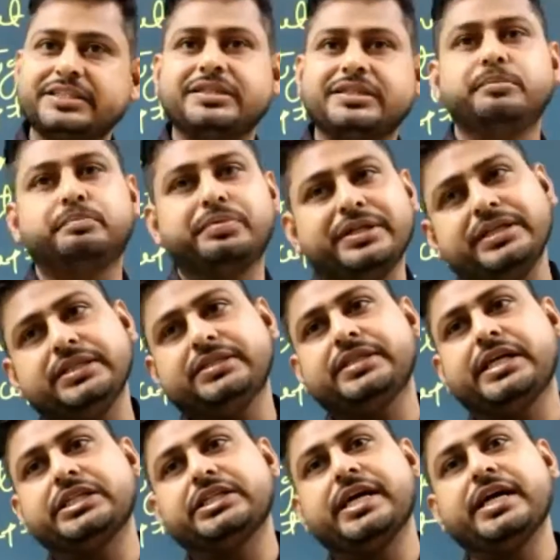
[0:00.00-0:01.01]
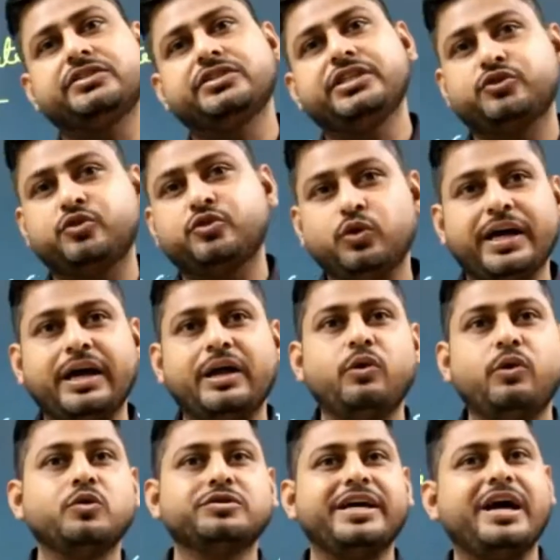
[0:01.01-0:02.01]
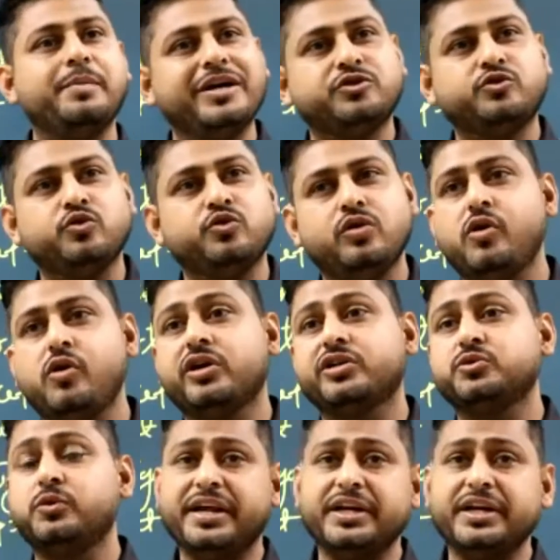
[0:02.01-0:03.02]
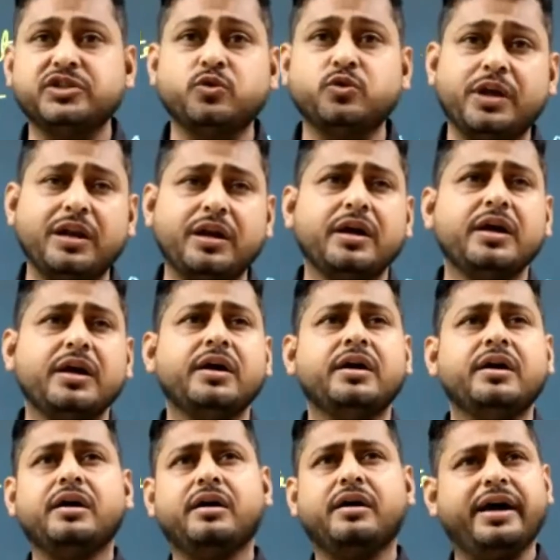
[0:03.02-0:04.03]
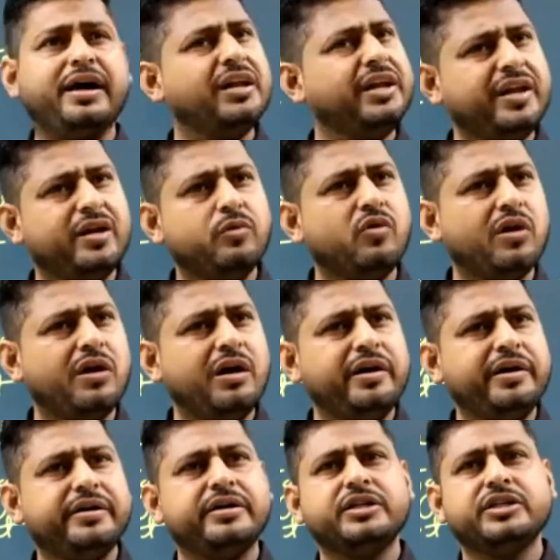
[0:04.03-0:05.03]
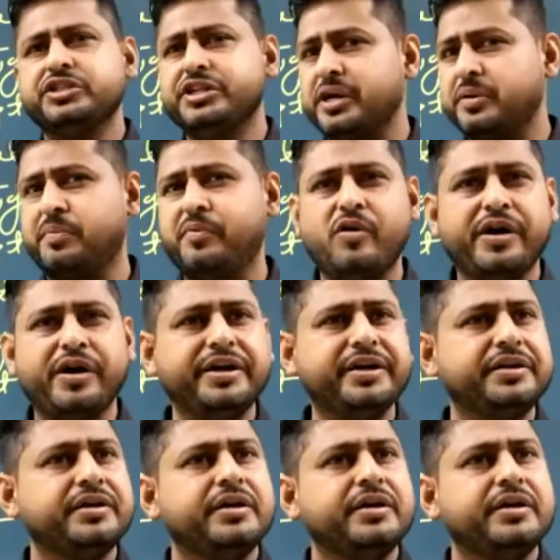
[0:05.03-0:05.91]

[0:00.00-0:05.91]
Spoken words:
companies such as Cisco Talos, MX Toolbox, Virus Total, Alien World, Checkpoint.